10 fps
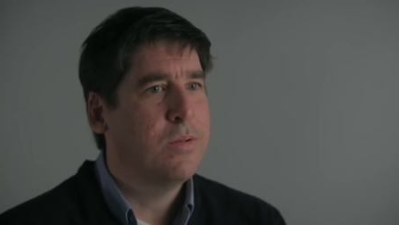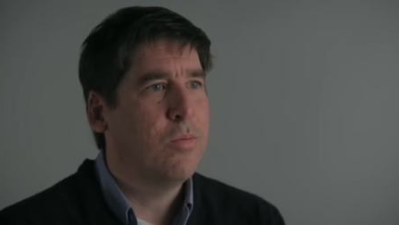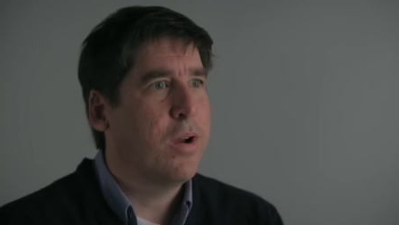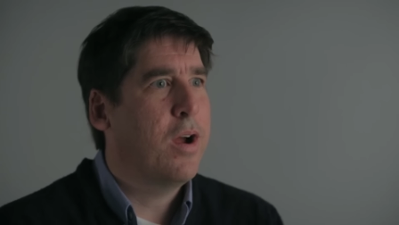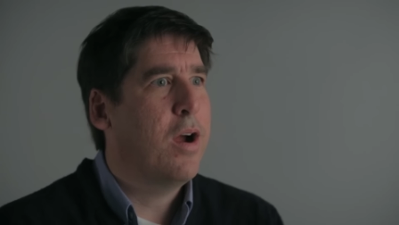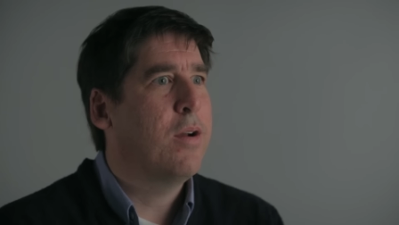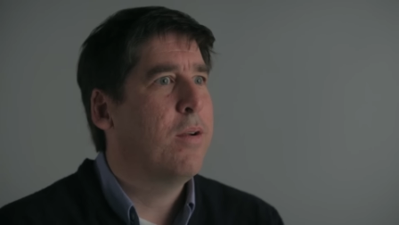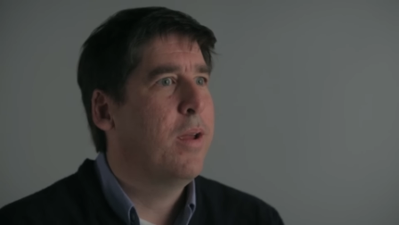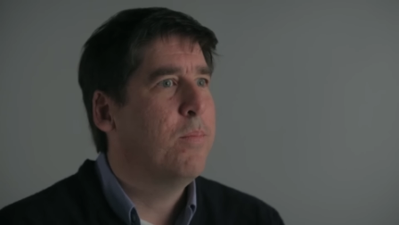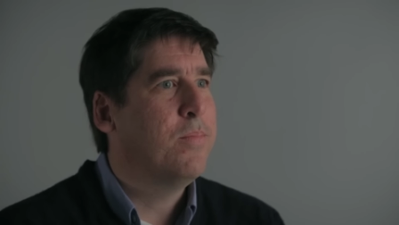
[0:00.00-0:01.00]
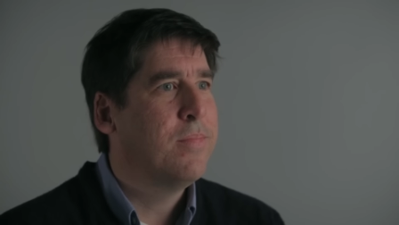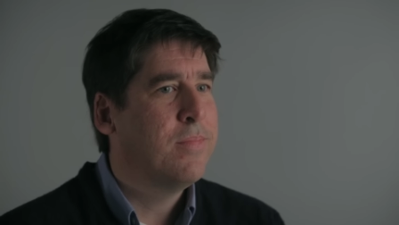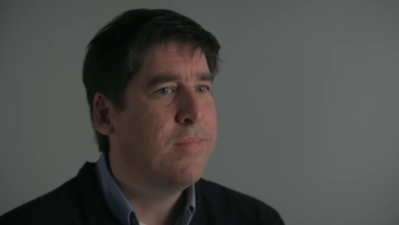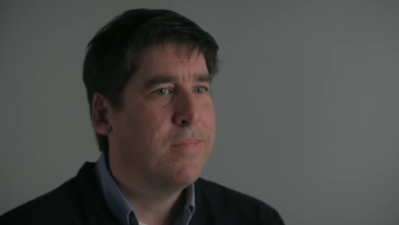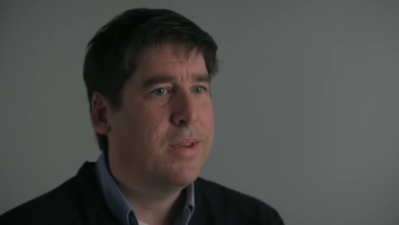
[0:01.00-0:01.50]
We want to honor him.
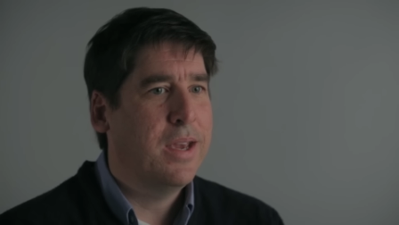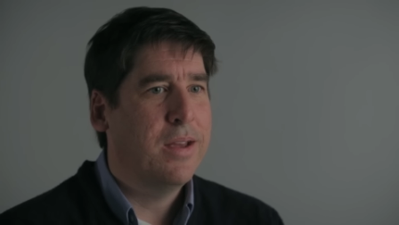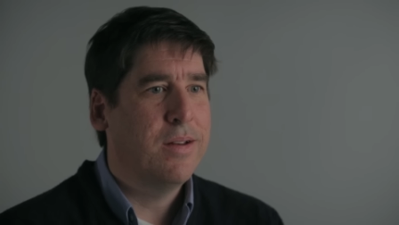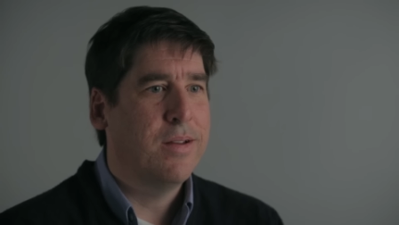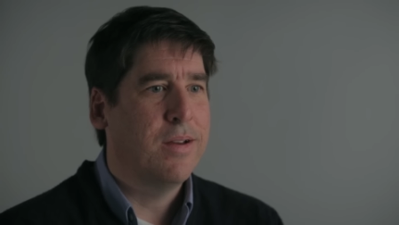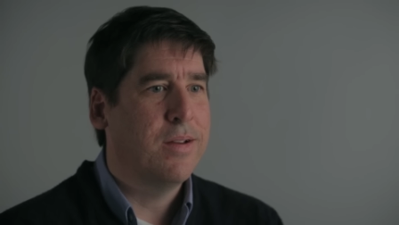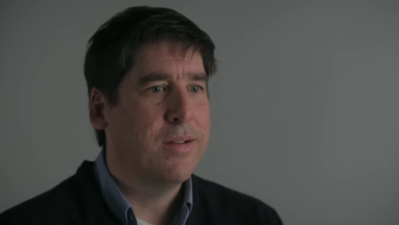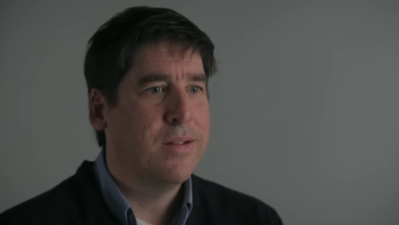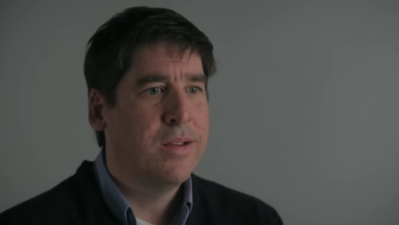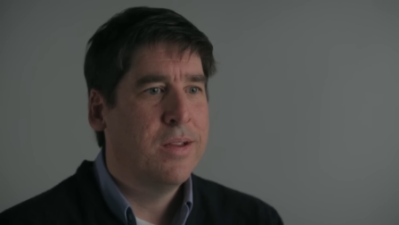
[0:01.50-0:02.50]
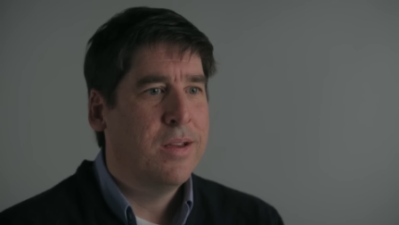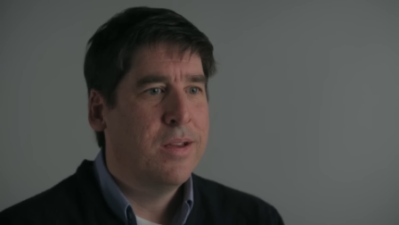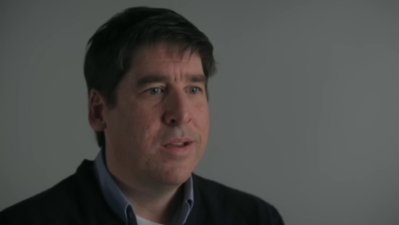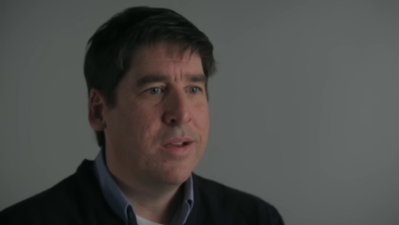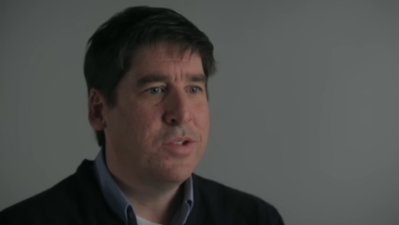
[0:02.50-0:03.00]
And, uh,
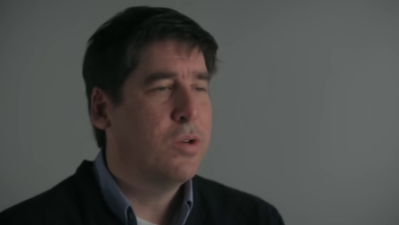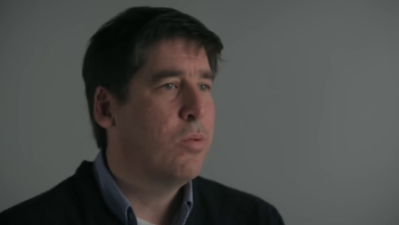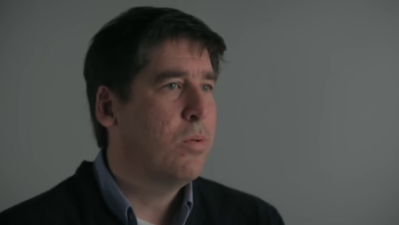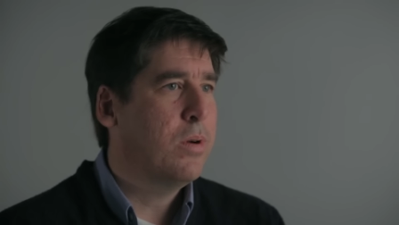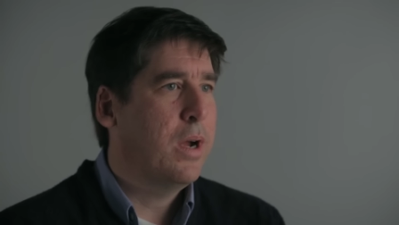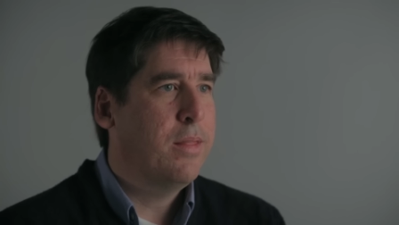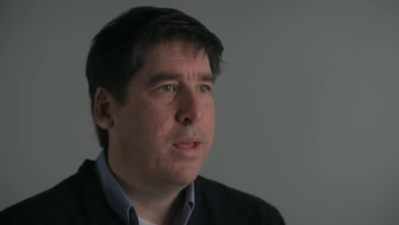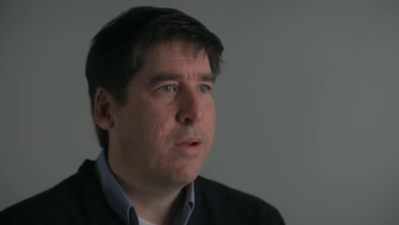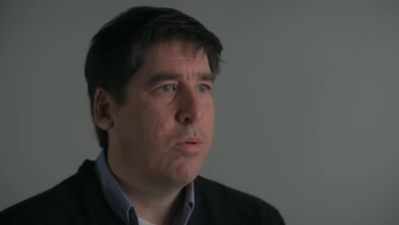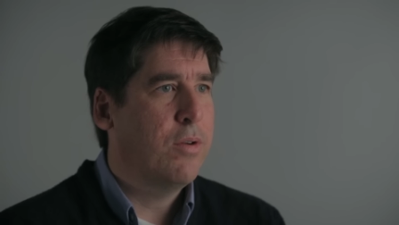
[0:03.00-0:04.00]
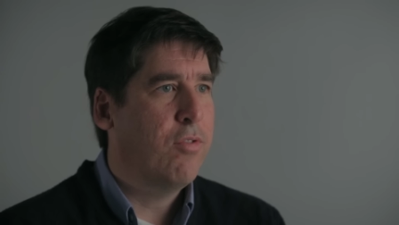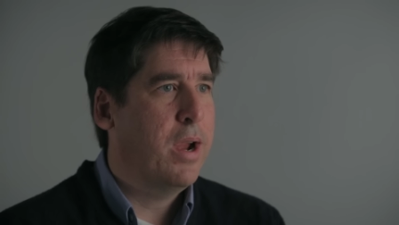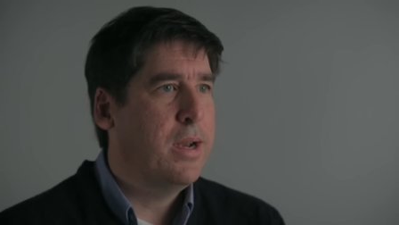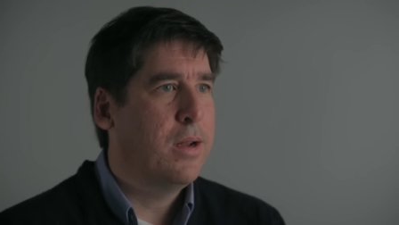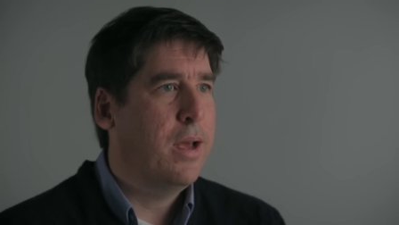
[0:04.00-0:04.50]
and so I think we're
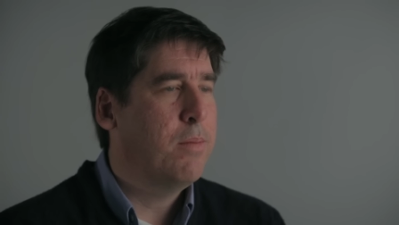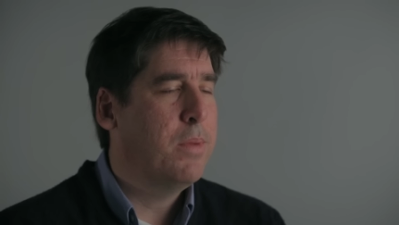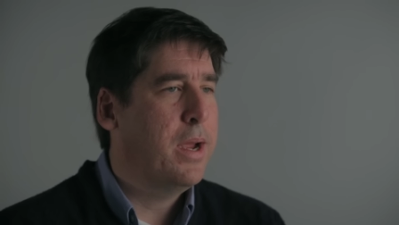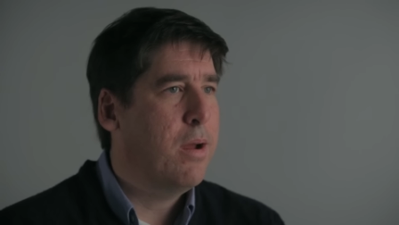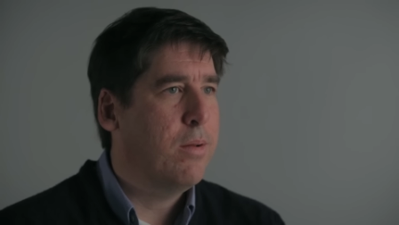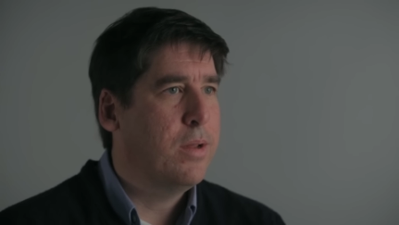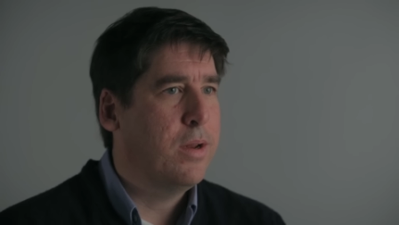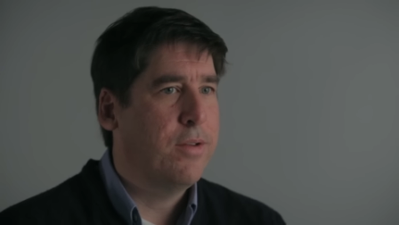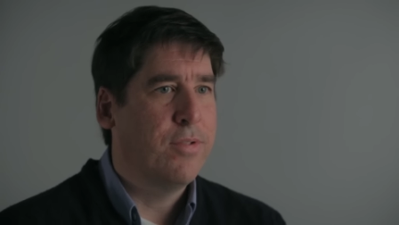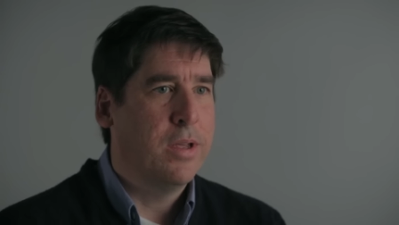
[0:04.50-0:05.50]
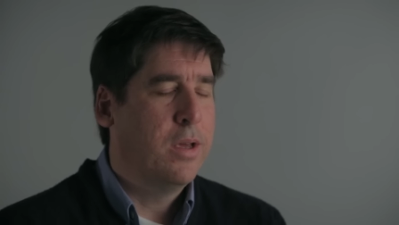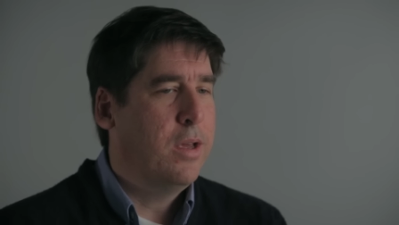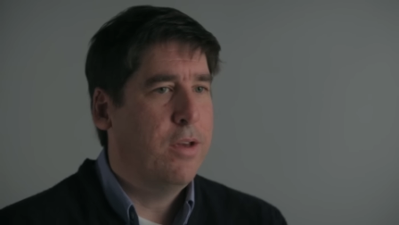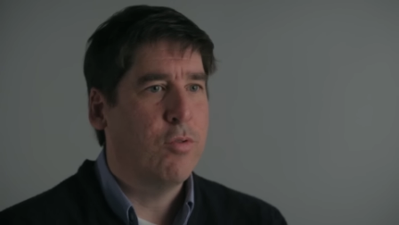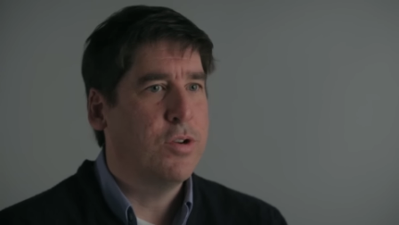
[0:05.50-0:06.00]
afraid to let him down. That if,
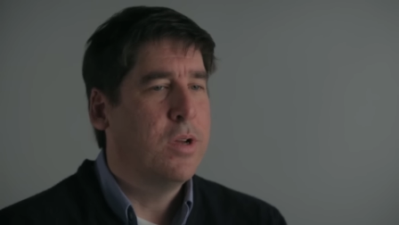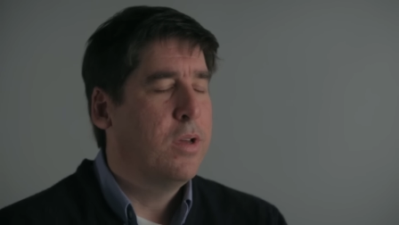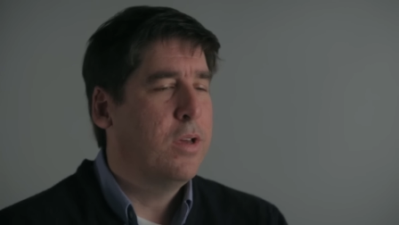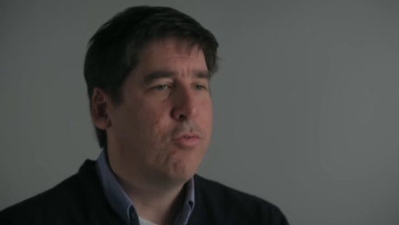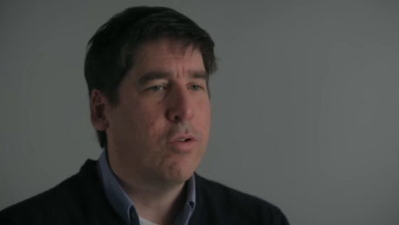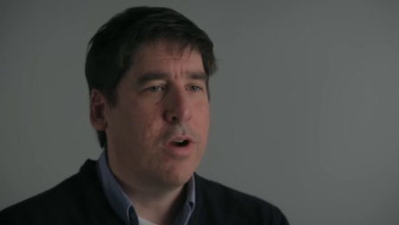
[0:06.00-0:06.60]
if, we're, if